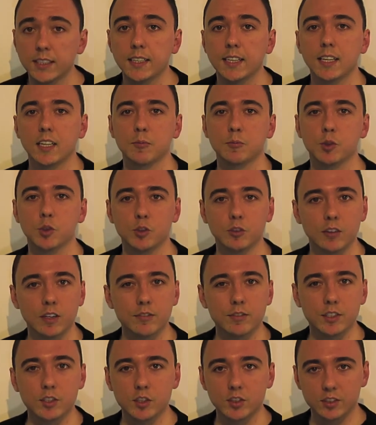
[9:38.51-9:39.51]
and I'm sure
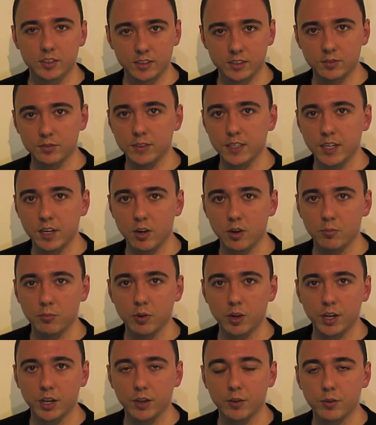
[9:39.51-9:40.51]
even just this video I'm
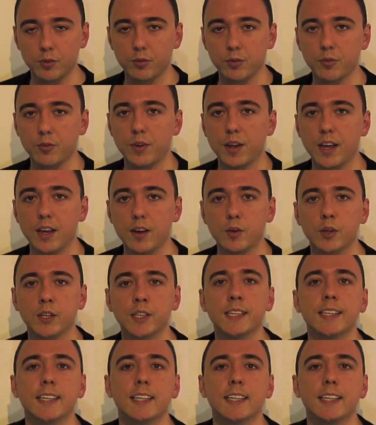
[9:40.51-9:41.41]
running you through now